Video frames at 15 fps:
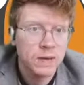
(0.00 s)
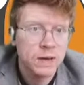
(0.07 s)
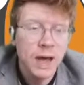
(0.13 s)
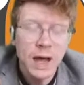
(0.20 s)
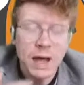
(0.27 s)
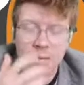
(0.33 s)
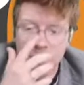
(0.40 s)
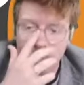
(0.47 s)

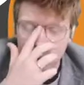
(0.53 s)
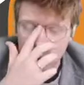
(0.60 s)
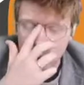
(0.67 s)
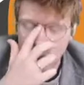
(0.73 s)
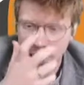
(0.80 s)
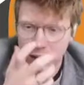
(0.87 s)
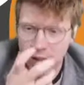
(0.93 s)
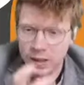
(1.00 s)
today,
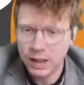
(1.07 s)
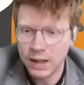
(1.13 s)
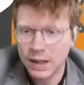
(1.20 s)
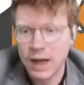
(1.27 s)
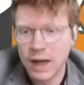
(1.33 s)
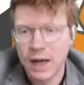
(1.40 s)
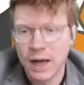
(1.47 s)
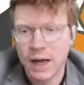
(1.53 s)
building
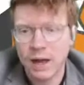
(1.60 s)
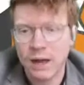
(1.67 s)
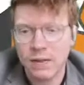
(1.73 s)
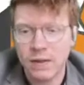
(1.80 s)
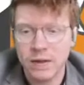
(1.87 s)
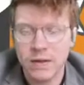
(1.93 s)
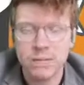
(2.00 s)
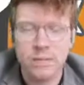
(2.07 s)

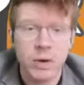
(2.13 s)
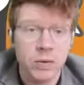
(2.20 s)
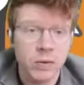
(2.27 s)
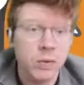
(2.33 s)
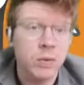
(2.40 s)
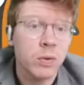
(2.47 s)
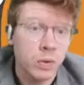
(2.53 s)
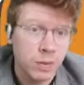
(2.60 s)
this
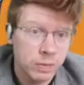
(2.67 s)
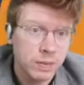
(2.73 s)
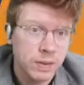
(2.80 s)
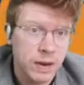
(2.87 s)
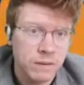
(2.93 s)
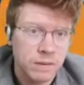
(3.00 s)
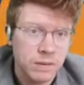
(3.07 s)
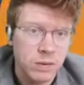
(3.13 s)
motor, or
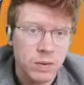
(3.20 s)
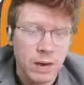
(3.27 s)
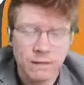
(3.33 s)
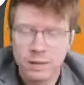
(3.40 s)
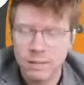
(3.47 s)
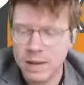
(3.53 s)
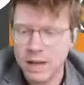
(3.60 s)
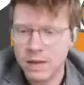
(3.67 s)
if you
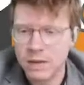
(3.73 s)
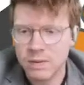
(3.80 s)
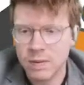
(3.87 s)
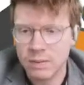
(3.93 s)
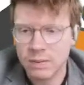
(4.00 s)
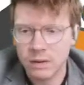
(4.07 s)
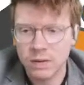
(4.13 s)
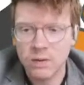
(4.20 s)
have the means to
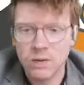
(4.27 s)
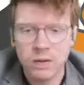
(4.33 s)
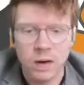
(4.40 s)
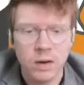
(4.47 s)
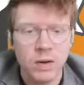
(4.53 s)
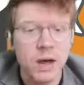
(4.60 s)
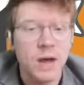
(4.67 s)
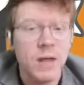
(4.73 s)
be able to do
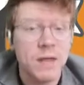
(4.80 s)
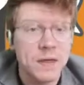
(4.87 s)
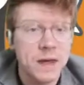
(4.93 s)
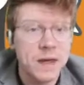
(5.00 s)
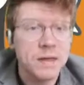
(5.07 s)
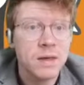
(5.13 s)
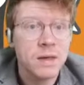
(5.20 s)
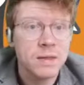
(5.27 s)
so,
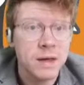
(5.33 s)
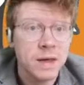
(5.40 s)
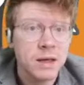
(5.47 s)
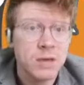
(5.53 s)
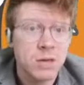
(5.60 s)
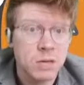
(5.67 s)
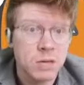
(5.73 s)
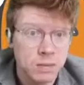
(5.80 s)
these are
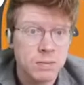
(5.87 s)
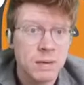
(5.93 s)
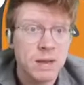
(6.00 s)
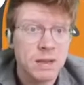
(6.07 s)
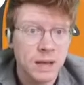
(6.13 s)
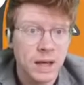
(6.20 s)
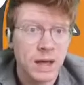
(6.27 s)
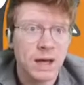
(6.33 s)
things you should be
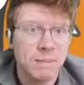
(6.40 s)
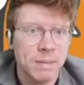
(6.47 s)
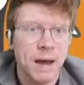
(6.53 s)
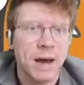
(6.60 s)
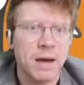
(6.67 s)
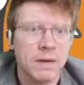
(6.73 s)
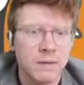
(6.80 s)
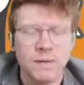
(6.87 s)
thinking
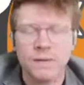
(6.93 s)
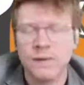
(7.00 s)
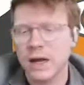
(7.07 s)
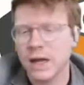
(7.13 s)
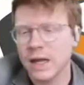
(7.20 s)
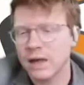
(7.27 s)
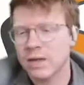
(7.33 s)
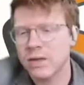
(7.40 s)
about if you're
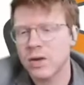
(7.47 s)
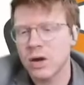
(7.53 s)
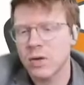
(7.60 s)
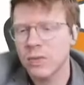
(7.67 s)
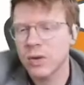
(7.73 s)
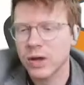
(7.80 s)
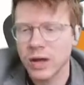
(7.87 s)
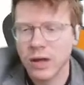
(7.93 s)
finding it's
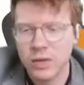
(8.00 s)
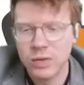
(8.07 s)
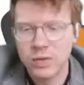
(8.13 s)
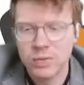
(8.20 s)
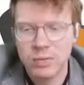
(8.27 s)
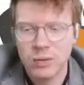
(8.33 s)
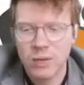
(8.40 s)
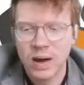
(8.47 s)
not working
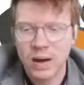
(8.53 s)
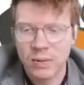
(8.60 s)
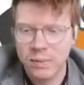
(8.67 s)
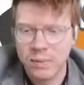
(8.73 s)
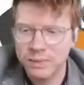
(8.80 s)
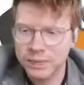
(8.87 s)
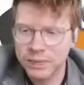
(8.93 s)
super well.